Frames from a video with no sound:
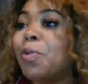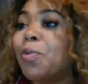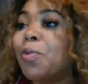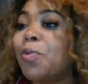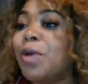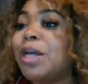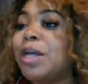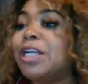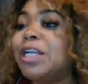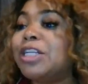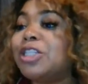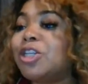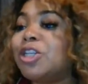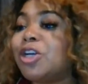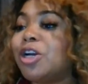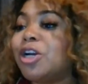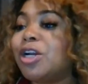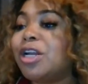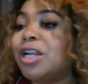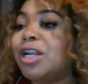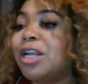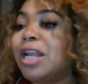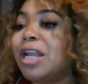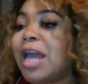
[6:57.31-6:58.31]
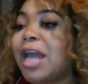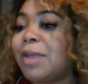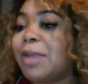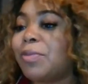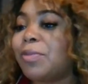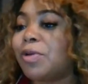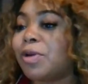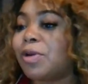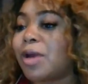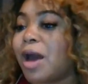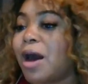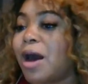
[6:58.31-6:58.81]
What is your
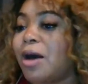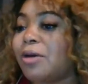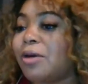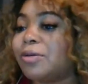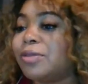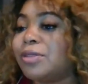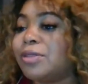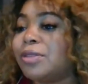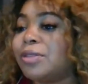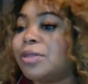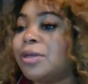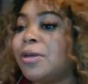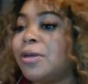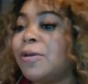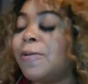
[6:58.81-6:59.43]
labor cost?